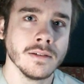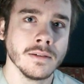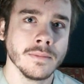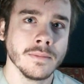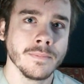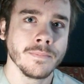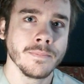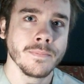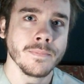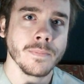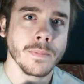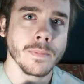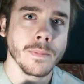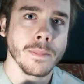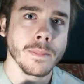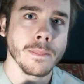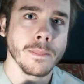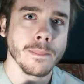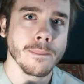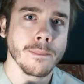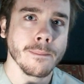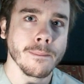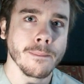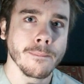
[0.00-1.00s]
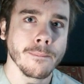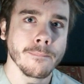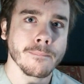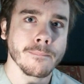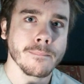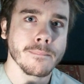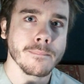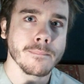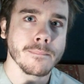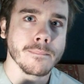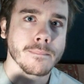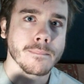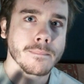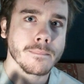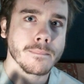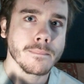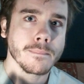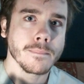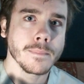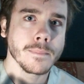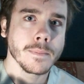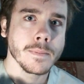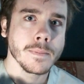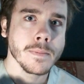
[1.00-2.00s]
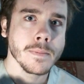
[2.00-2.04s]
No one is speaking in this clip.